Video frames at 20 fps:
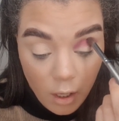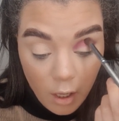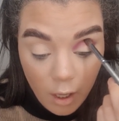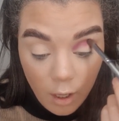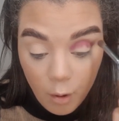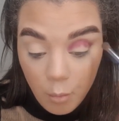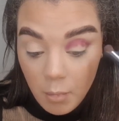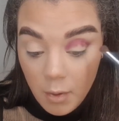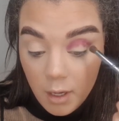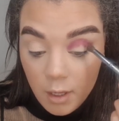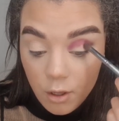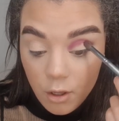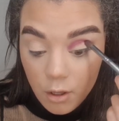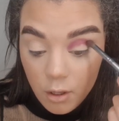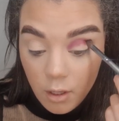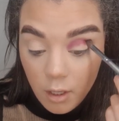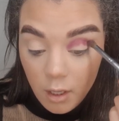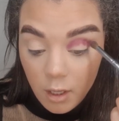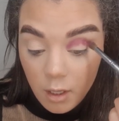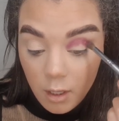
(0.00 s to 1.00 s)
out my
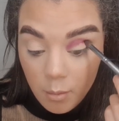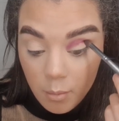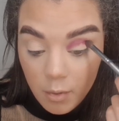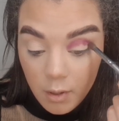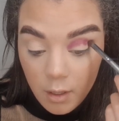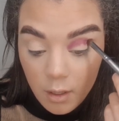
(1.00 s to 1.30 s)
shape.